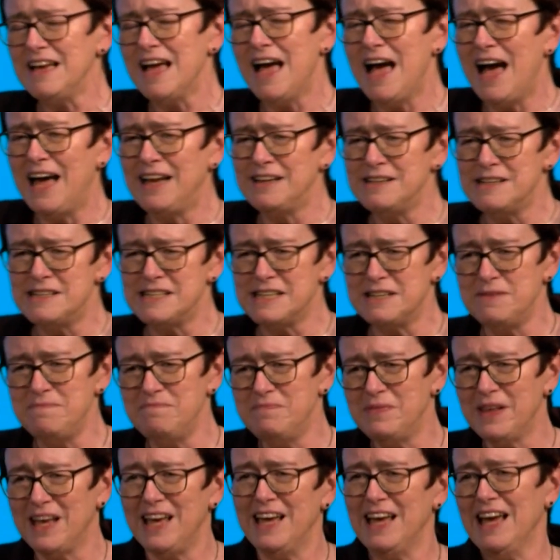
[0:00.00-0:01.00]

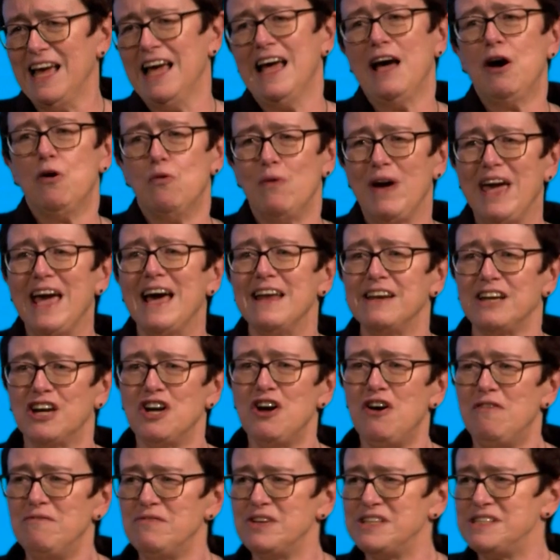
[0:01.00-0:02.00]
And we had a
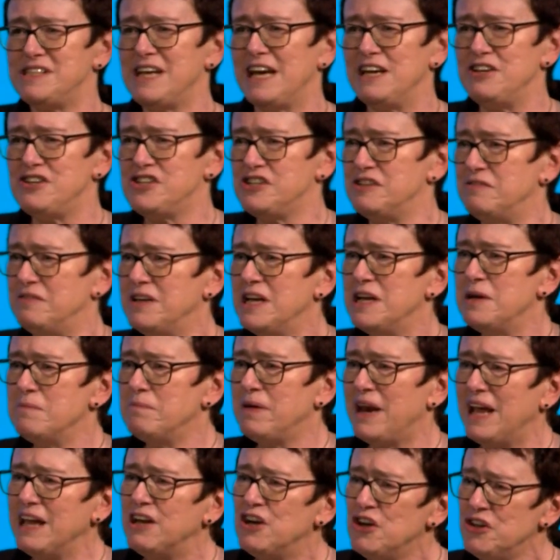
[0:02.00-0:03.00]
conversation,
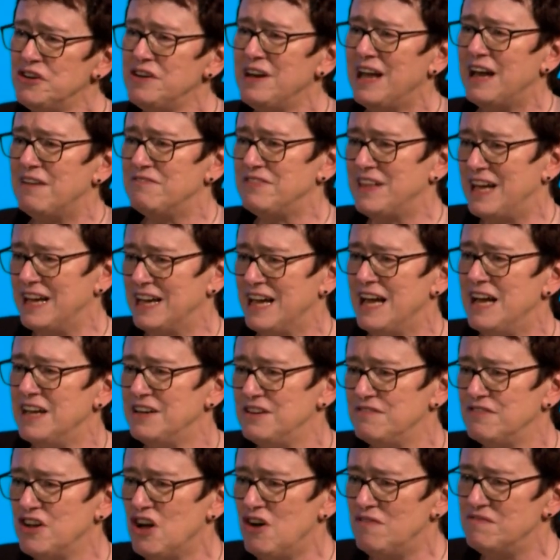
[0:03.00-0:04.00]
but I couldn't have that
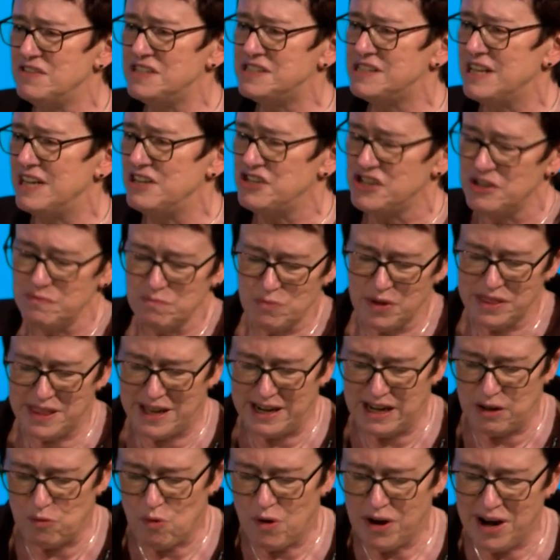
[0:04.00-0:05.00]
kind of conversation with
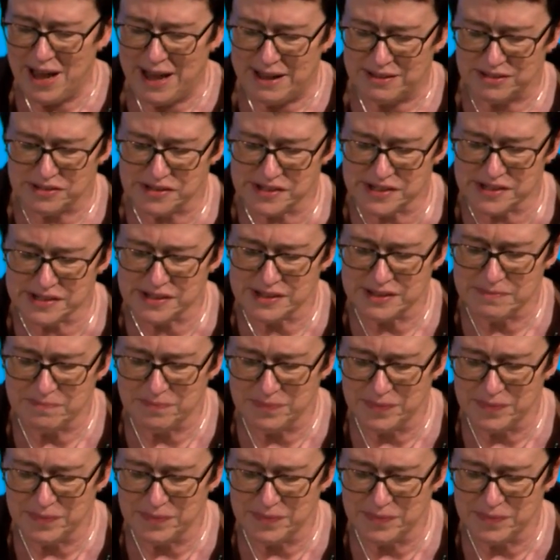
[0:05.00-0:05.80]
anyone else.